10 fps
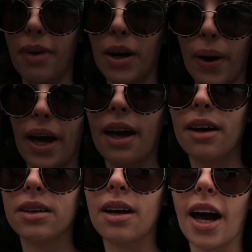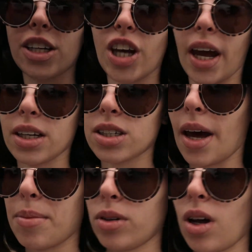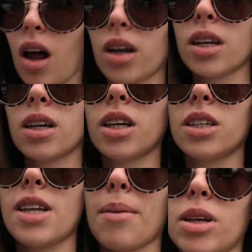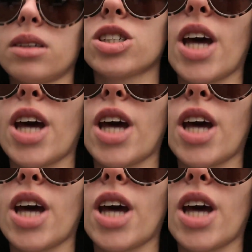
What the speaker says: By the way, I changed. I put on a denim